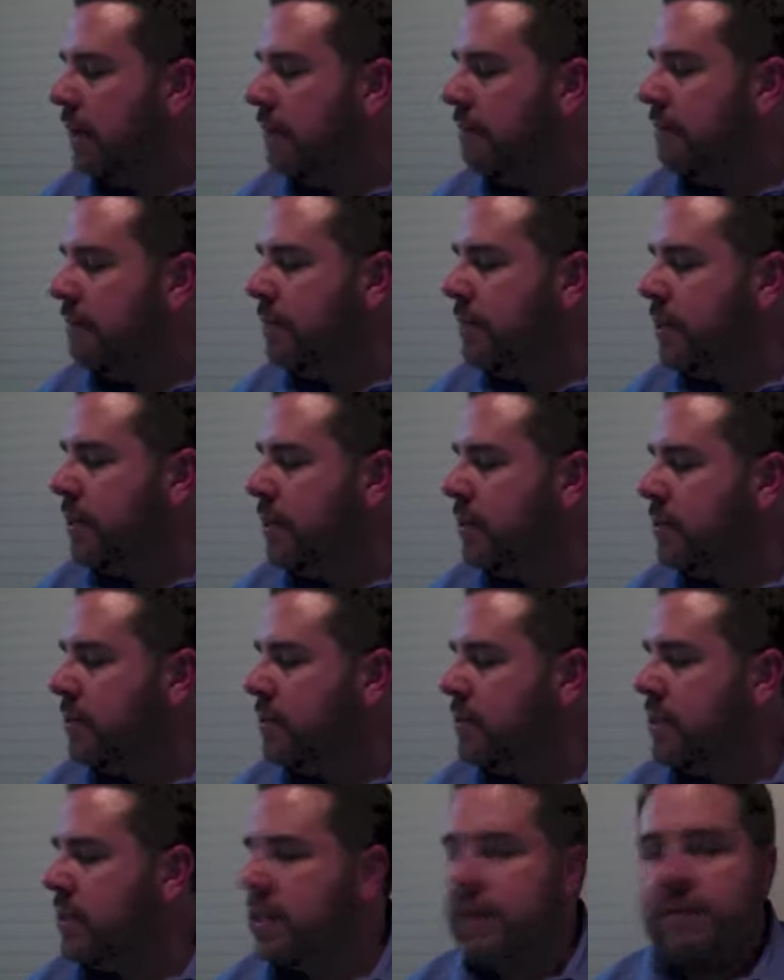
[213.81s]

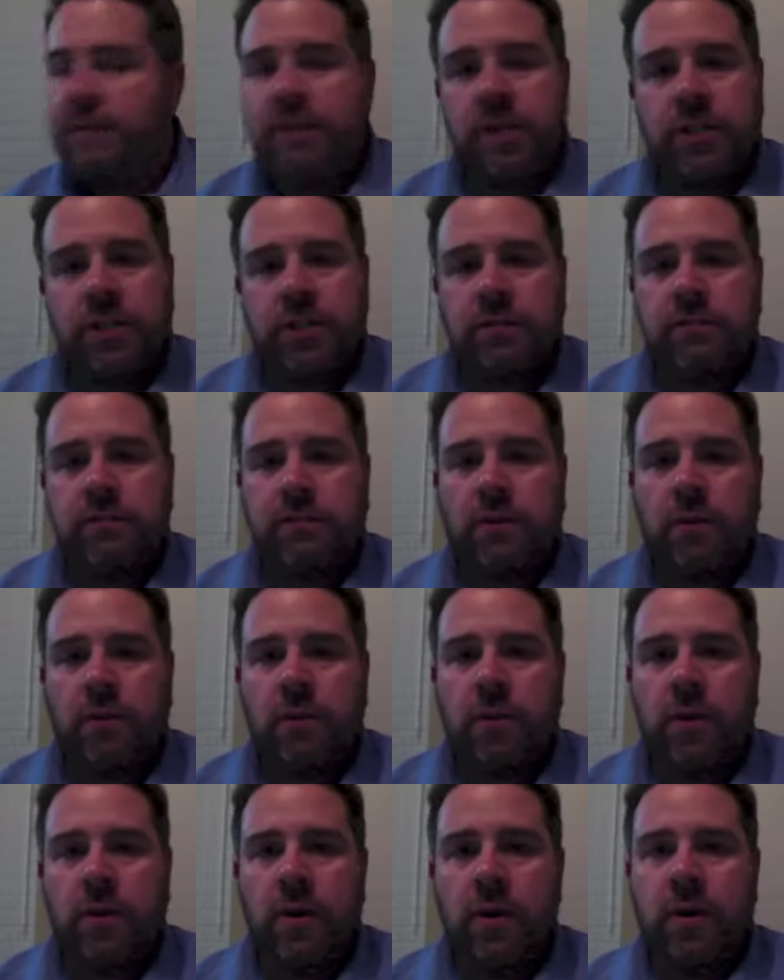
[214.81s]
There's the definition
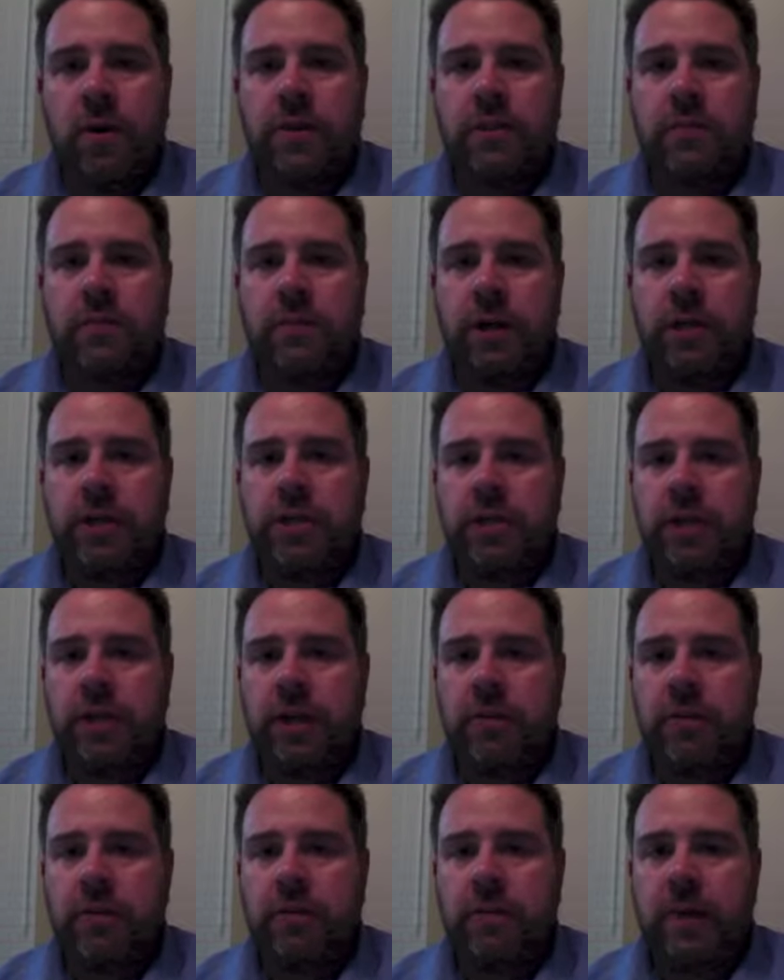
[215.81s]
for spreadsheet.
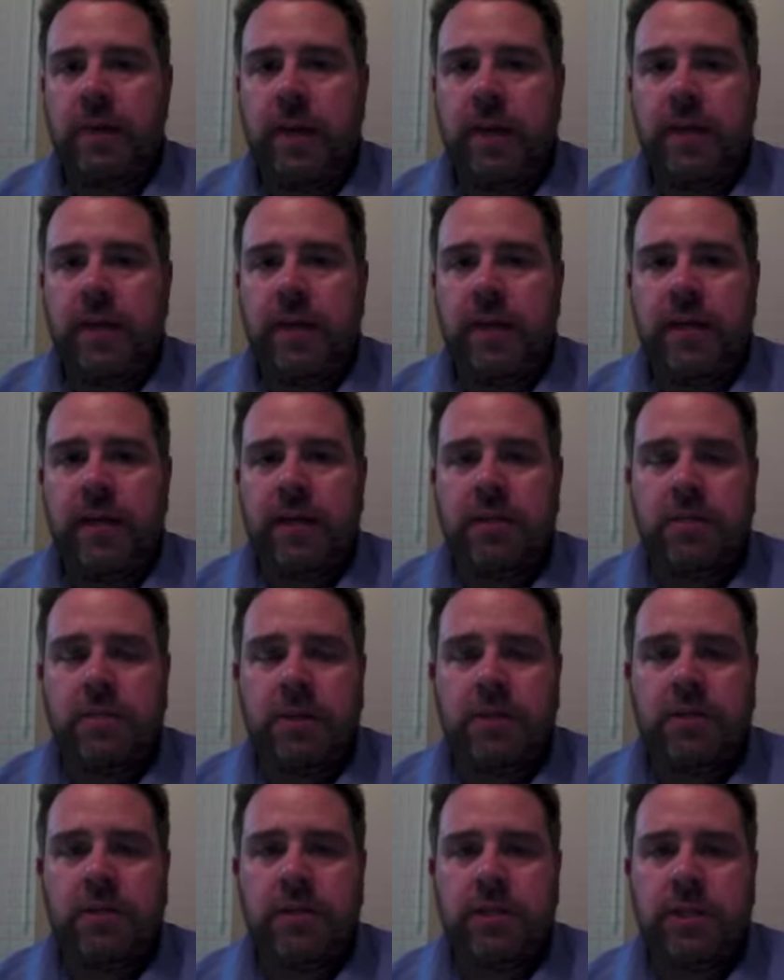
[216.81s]
I would pay
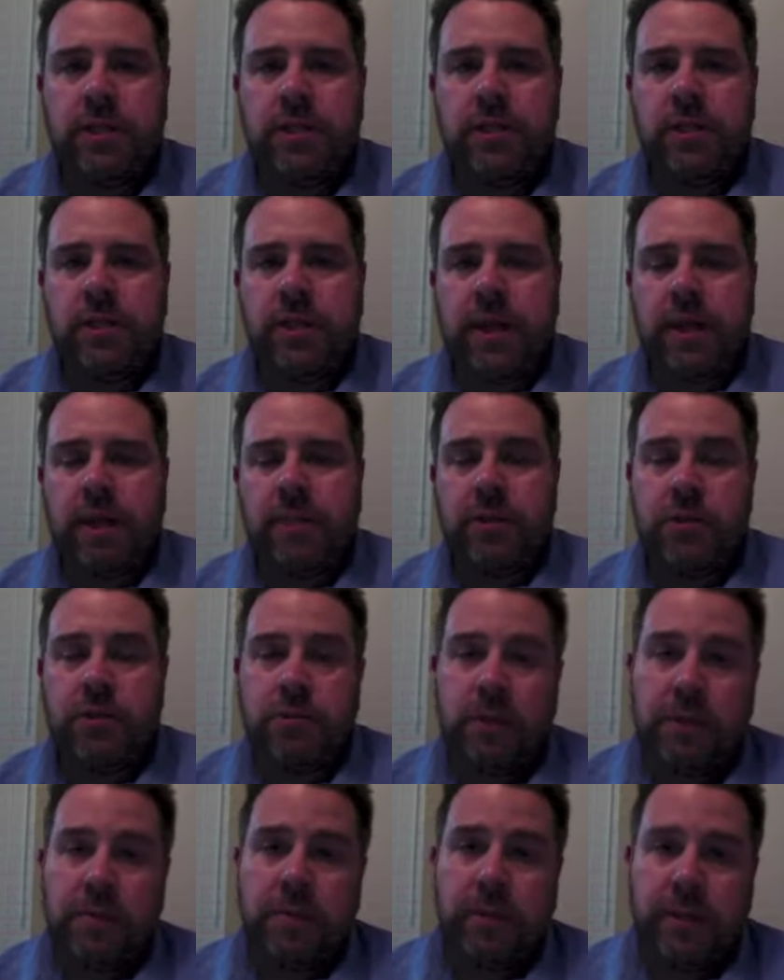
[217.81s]
special attention to that because
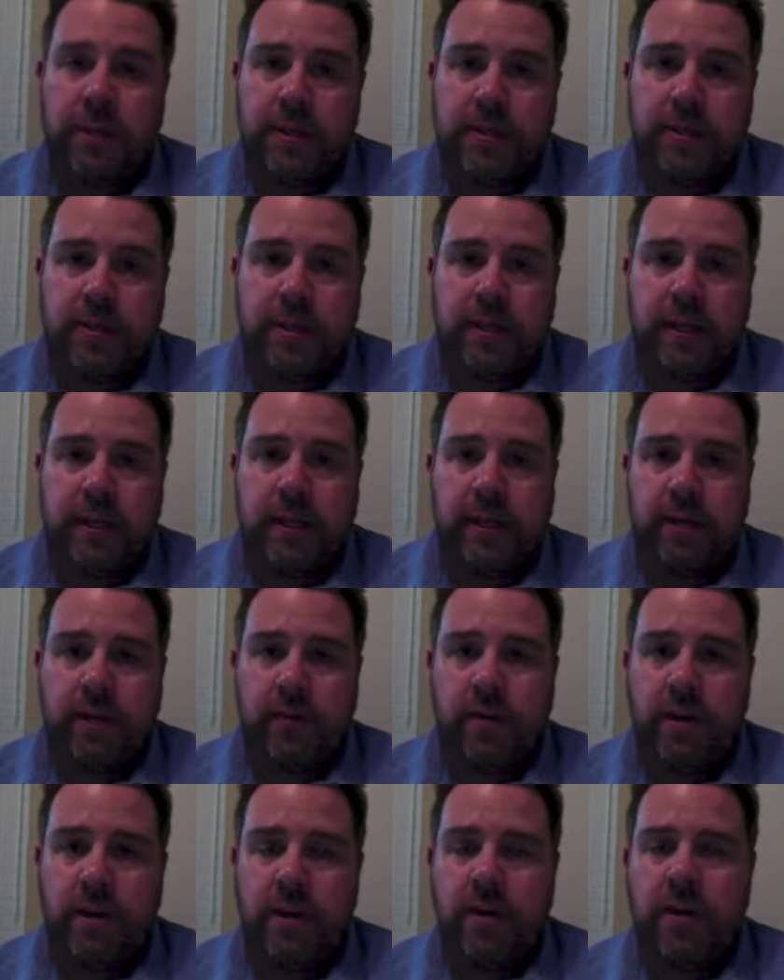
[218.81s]
you're probably going to see that
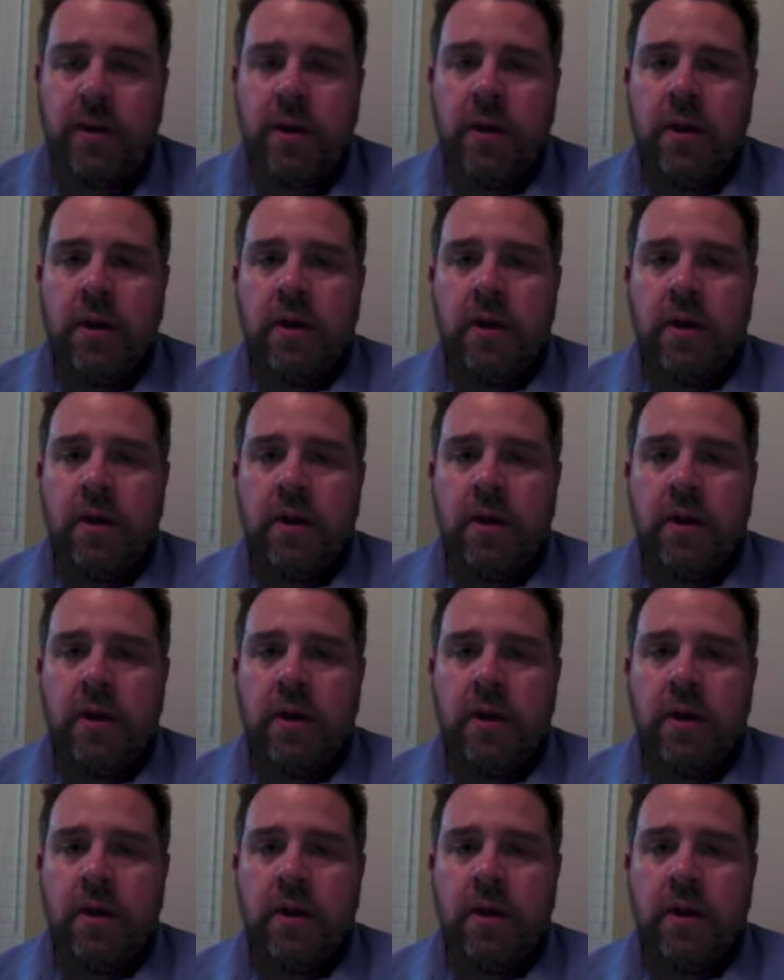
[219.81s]
later on.